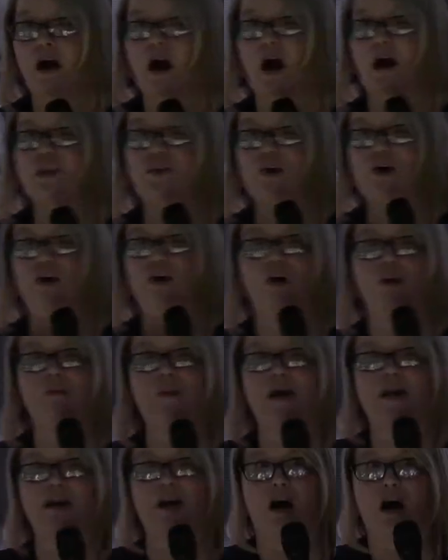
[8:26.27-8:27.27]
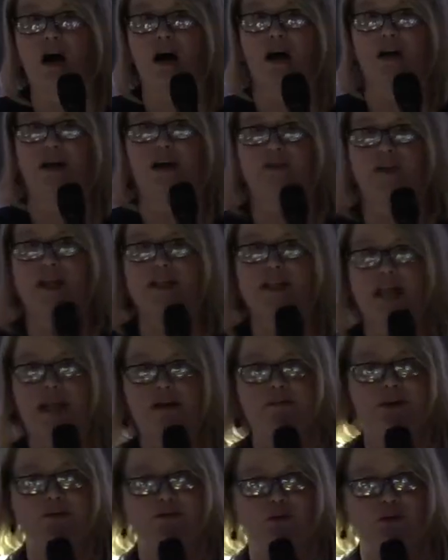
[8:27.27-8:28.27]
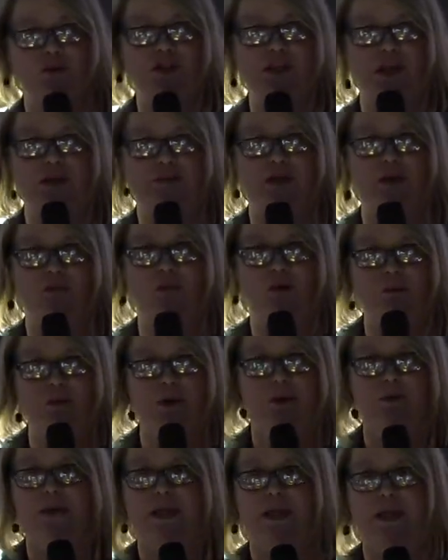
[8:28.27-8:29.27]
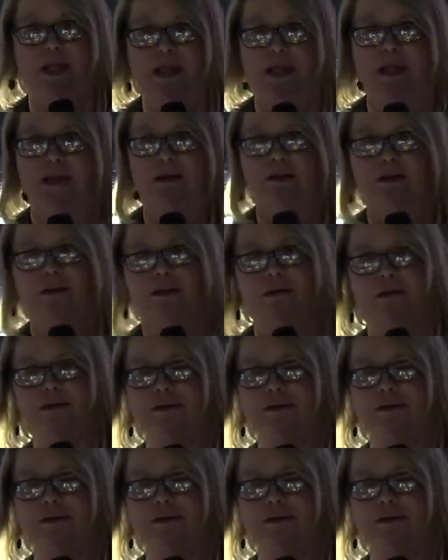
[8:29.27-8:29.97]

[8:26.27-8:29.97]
I thought, oh my God, if they take my food stamps, I won't be able to eat.